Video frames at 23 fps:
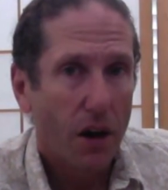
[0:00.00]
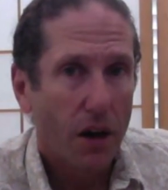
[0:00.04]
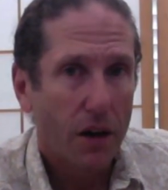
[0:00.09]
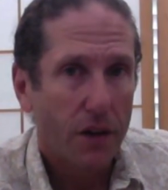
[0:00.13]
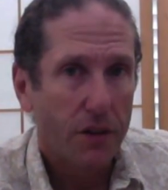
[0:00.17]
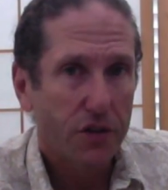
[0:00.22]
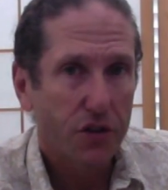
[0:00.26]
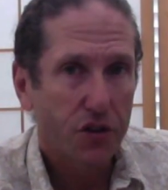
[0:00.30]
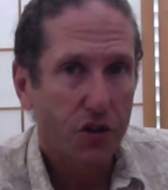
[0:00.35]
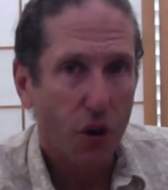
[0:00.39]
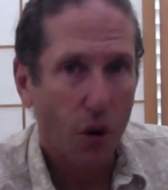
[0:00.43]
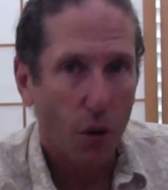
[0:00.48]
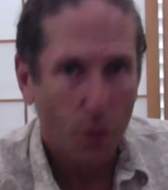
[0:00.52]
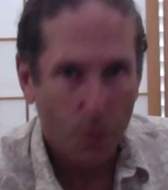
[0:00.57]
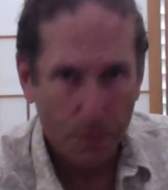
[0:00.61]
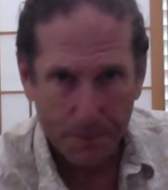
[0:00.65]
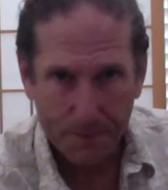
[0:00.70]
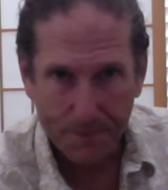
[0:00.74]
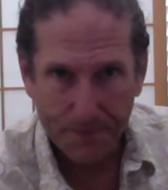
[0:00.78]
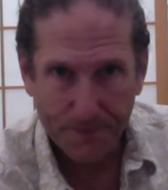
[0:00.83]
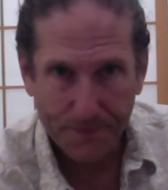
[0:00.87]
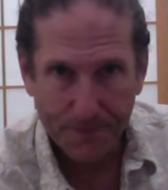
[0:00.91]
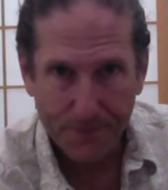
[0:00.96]
so
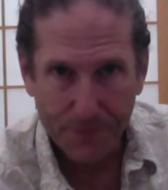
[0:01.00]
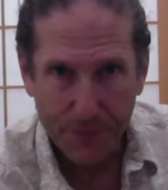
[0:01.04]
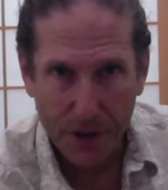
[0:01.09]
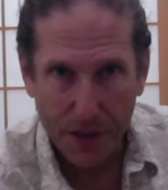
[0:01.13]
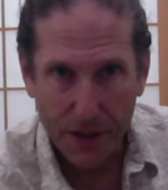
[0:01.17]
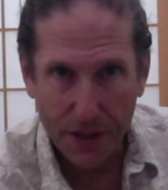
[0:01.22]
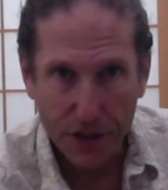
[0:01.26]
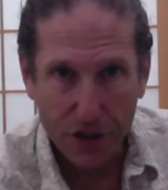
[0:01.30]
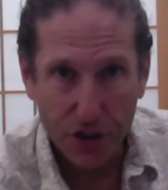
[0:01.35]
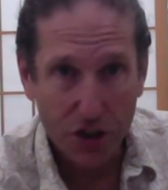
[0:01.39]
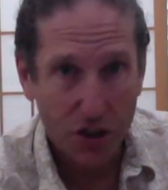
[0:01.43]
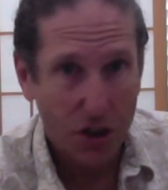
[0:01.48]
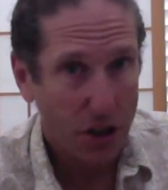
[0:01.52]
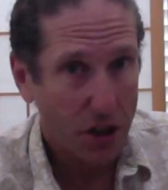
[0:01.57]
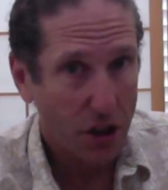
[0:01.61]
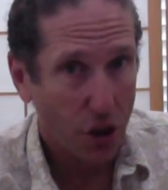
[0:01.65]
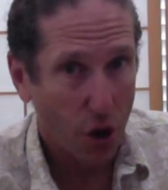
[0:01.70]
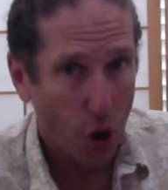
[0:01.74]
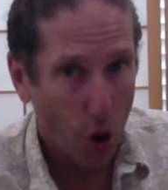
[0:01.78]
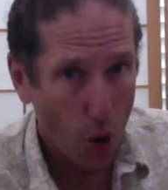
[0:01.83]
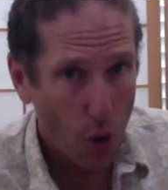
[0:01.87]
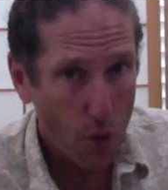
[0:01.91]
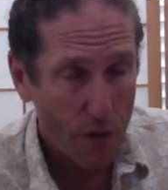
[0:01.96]
that's just a
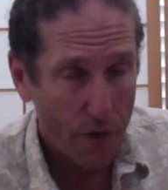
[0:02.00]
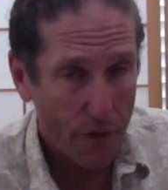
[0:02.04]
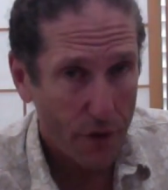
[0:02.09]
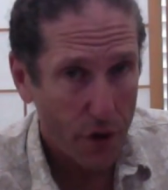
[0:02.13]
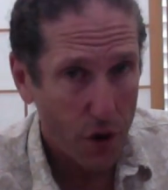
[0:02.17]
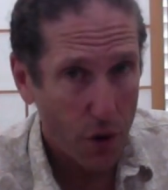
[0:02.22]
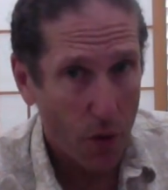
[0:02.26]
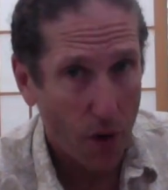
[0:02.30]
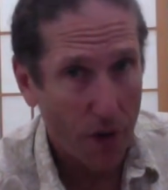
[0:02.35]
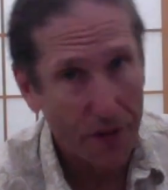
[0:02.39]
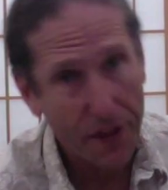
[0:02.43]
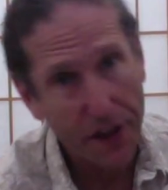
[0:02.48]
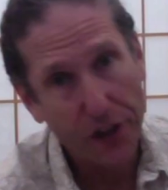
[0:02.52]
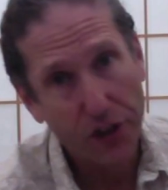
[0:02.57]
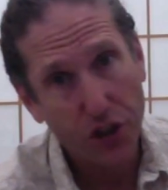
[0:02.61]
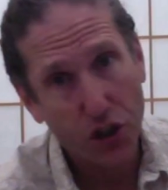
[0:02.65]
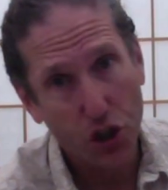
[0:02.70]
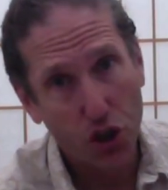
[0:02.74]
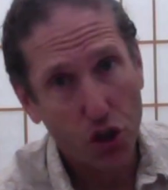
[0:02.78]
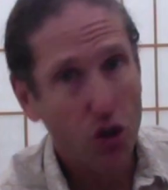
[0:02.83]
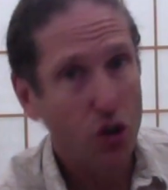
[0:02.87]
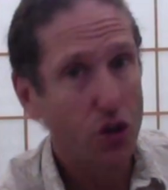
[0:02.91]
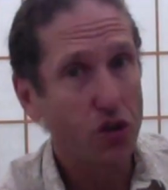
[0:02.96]
little overview on things you
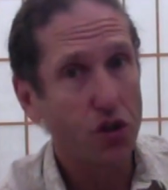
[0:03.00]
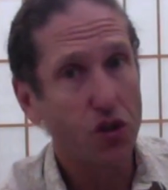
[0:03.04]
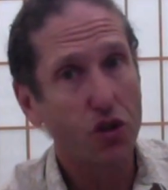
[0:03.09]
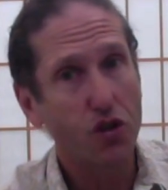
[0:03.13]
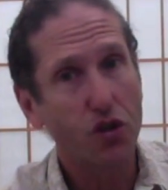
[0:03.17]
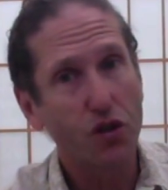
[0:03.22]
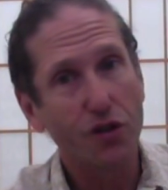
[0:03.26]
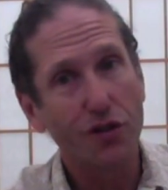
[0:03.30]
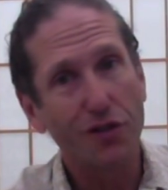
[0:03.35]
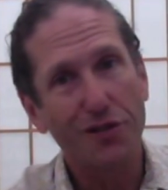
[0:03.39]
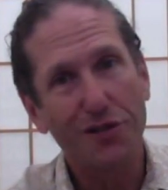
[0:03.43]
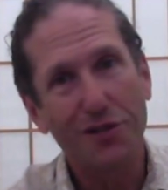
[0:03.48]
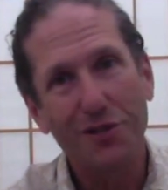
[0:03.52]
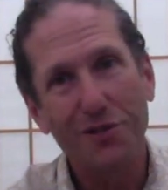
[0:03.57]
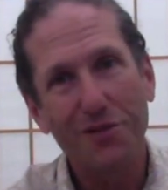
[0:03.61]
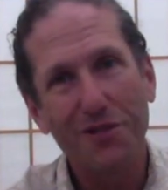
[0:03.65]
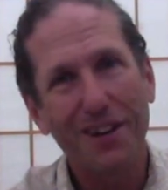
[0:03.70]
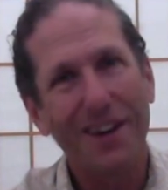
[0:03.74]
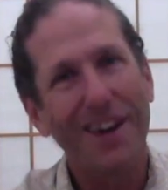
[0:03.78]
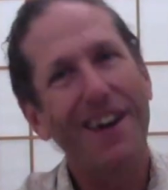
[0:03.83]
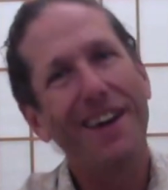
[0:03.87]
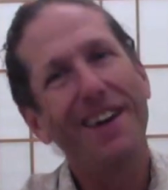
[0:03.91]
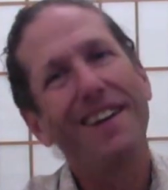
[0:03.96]
should and shouldn't do.
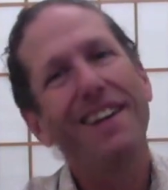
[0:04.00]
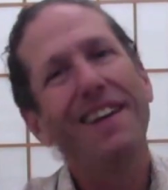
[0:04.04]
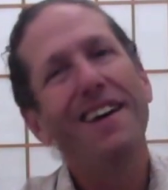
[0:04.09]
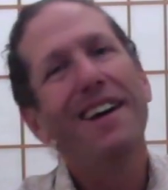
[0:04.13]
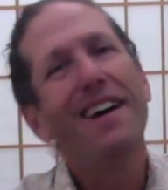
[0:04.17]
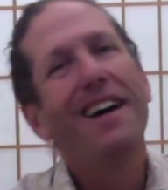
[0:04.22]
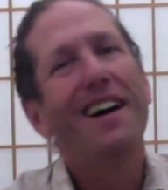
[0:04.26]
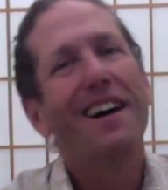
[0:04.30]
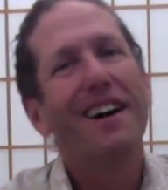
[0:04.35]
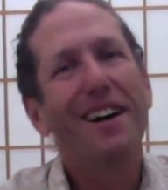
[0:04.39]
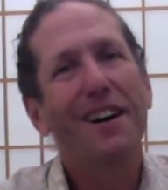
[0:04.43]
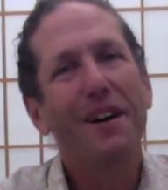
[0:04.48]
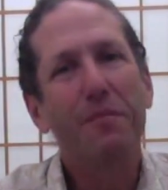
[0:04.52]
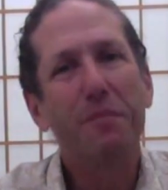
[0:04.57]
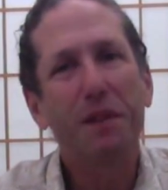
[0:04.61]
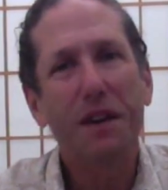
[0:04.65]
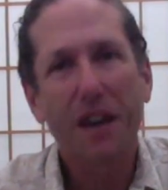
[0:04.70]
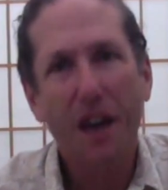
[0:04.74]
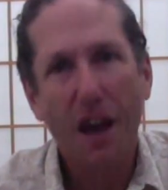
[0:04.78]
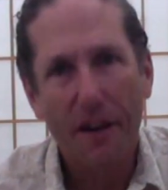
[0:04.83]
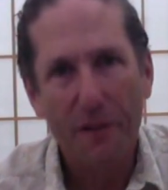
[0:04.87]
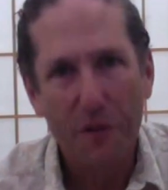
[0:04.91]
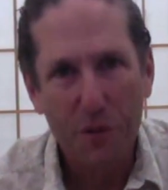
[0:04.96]
Again, be
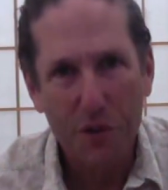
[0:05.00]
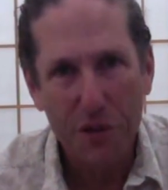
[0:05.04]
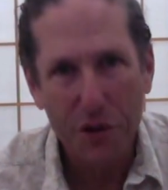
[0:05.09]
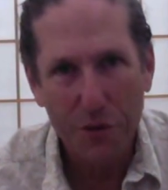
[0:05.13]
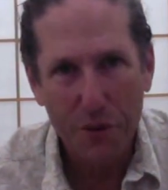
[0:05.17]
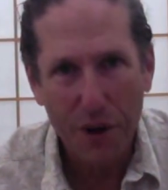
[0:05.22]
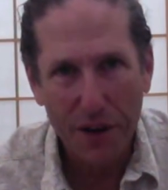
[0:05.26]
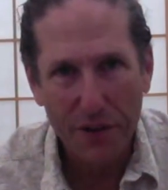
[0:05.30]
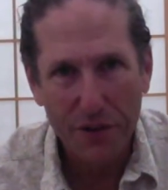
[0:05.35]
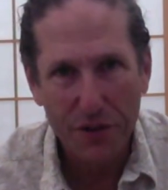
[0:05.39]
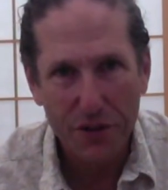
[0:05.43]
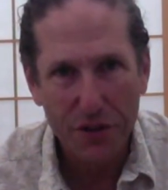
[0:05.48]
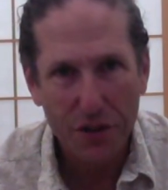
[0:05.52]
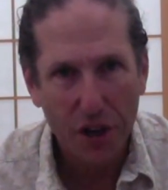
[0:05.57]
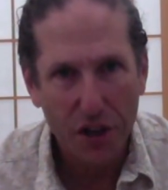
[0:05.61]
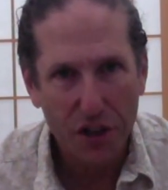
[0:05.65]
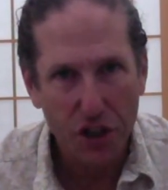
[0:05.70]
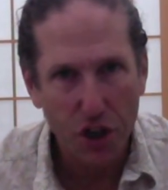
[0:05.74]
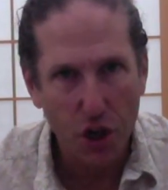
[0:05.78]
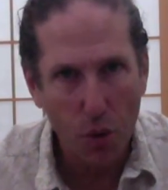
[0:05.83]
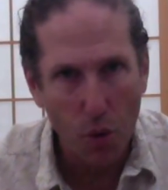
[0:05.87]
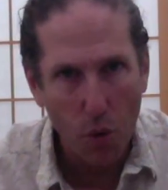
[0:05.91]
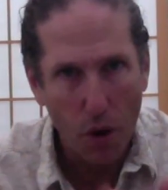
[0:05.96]
careful with your exercise.
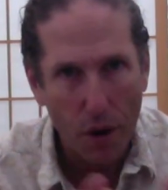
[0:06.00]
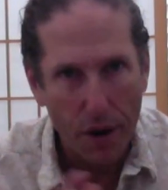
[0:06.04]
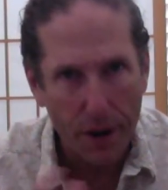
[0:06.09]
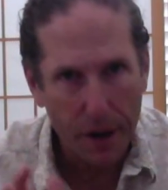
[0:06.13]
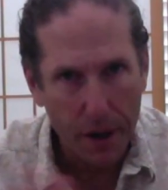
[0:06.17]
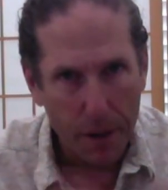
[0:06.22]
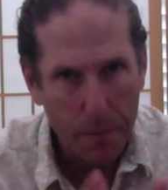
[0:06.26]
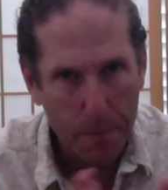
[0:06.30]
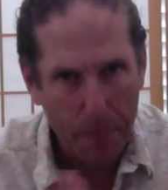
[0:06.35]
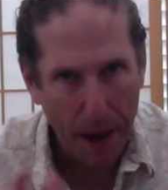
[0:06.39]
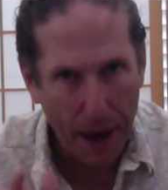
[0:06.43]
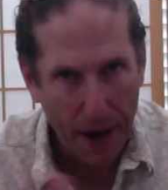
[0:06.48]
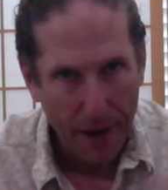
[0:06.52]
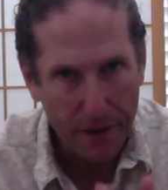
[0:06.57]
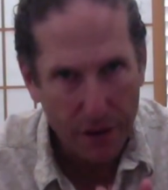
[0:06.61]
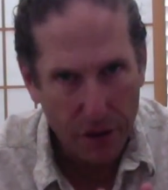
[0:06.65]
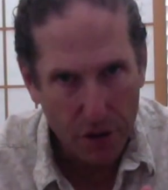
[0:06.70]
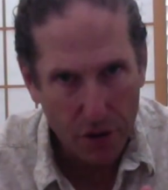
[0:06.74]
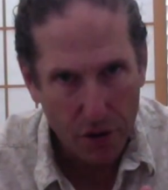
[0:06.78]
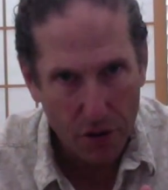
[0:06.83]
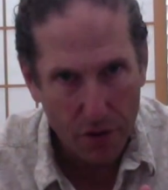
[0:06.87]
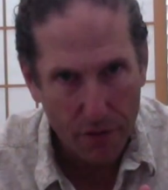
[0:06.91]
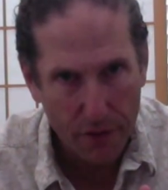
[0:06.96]
You don't want to compact the
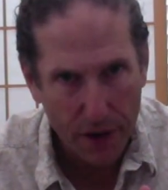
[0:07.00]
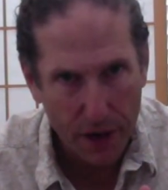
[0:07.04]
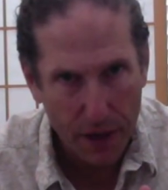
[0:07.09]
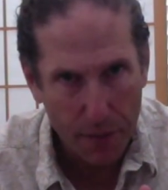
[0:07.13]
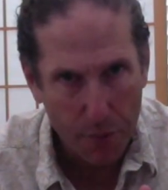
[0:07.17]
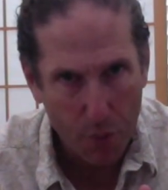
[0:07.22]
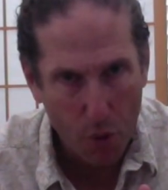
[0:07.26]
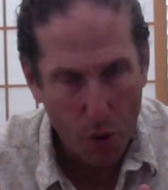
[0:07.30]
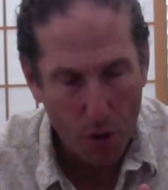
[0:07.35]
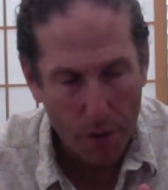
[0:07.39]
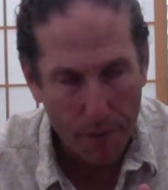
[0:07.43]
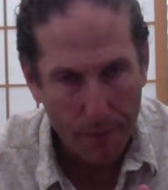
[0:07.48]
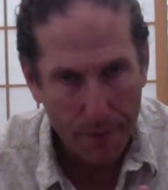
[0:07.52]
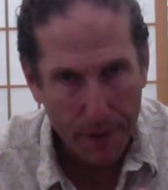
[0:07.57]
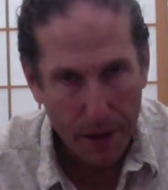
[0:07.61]
nerve anymore.